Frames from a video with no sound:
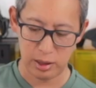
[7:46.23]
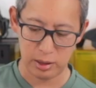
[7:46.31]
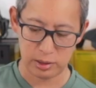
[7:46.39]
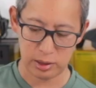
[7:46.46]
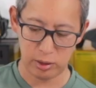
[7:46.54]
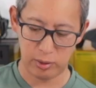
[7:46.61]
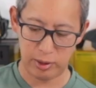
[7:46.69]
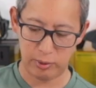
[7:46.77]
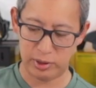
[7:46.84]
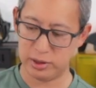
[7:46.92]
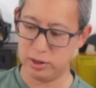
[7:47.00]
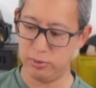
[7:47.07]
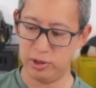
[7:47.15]
So I would
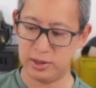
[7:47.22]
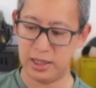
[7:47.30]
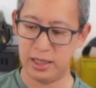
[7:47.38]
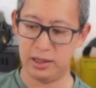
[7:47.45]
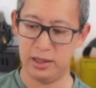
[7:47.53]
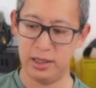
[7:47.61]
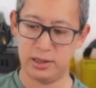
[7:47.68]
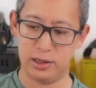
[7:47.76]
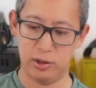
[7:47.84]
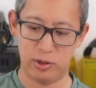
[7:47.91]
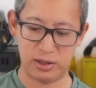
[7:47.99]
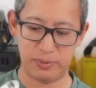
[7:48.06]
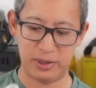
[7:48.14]
assume you take this
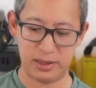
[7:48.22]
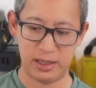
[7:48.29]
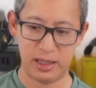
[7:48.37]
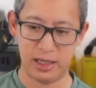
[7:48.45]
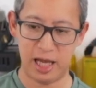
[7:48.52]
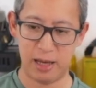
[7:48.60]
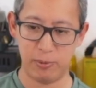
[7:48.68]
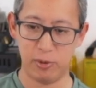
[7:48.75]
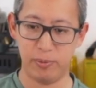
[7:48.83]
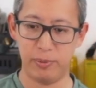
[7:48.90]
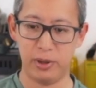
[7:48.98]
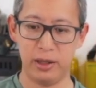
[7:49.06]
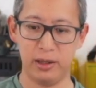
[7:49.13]
USB-C cable,
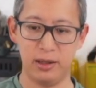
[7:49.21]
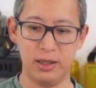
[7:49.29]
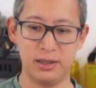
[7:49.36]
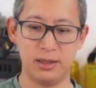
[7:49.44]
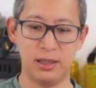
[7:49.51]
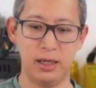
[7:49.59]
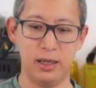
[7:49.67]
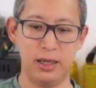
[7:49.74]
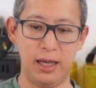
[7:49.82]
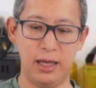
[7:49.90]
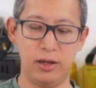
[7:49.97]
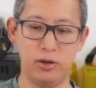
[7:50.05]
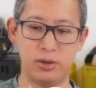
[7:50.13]
plug this
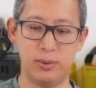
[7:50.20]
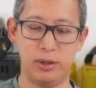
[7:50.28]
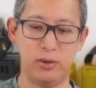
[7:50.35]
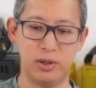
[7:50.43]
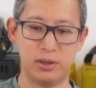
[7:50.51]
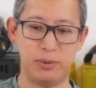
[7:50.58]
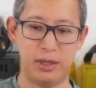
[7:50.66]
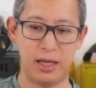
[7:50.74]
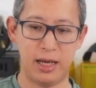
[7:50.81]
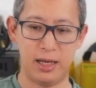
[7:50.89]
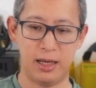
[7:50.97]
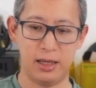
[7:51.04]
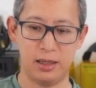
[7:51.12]

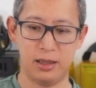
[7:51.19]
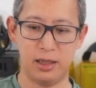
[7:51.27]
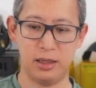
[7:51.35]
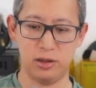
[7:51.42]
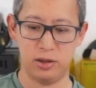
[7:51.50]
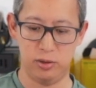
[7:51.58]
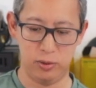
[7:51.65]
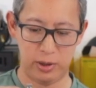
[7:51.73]
USB-A end into